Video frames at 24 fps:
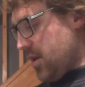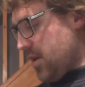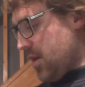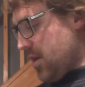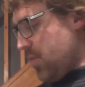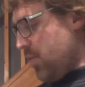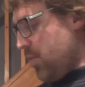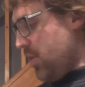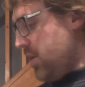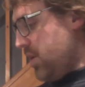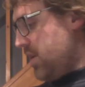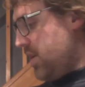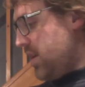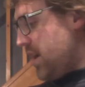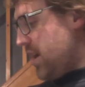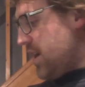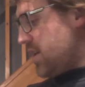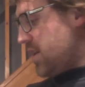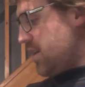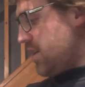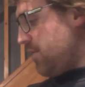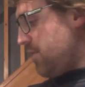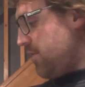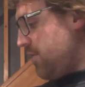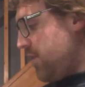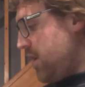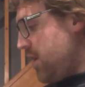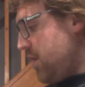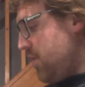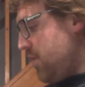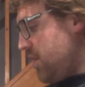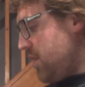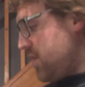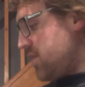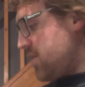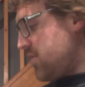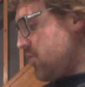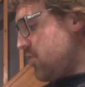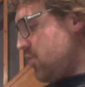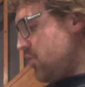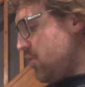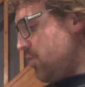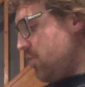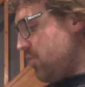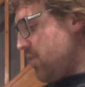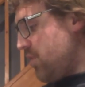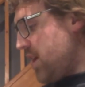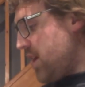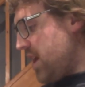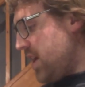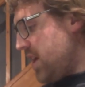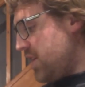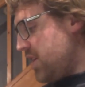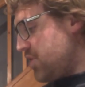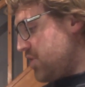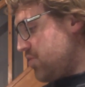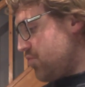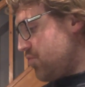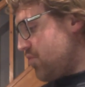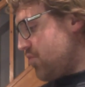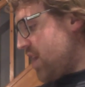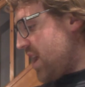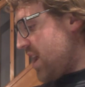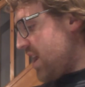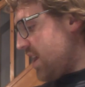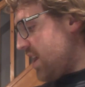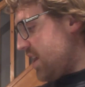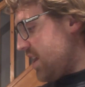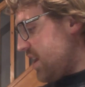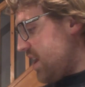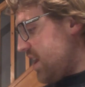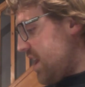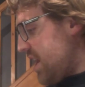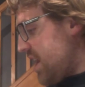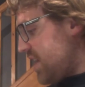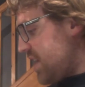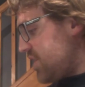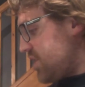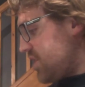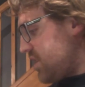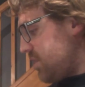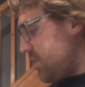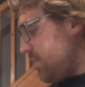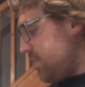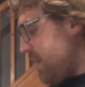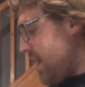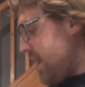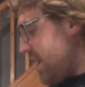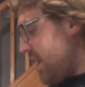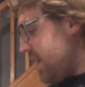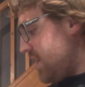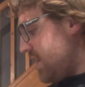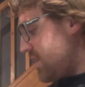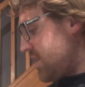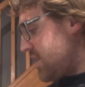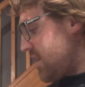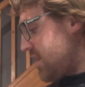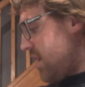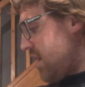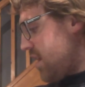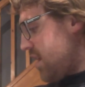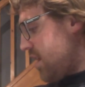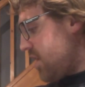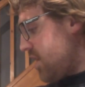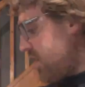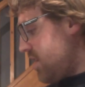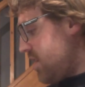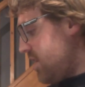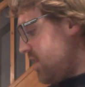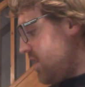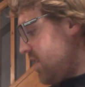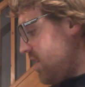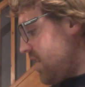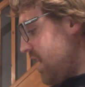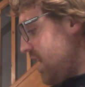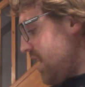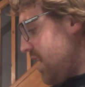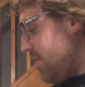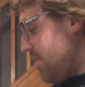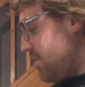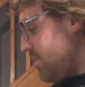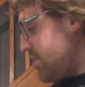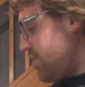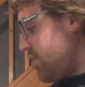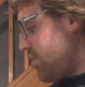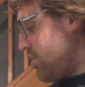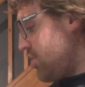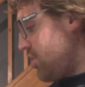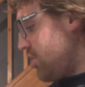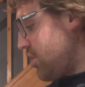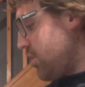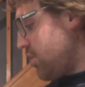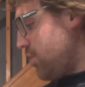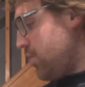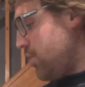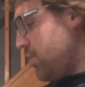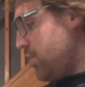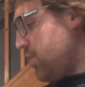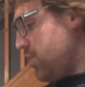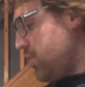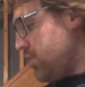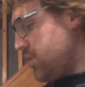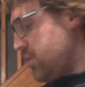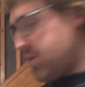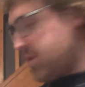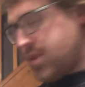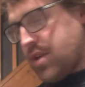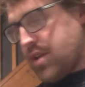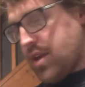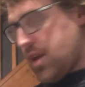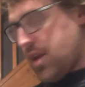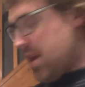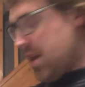One night a furious storm raged. Rain lashed the palace. Thunderclaps shook the walls.